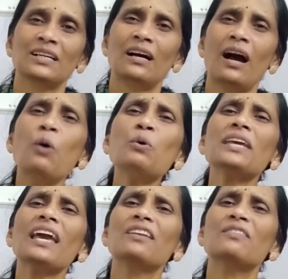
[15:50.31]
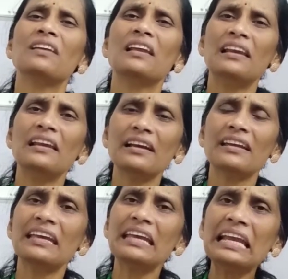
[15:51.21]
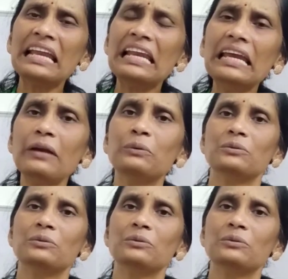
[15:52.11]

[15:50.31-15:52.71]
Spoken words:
How can he live?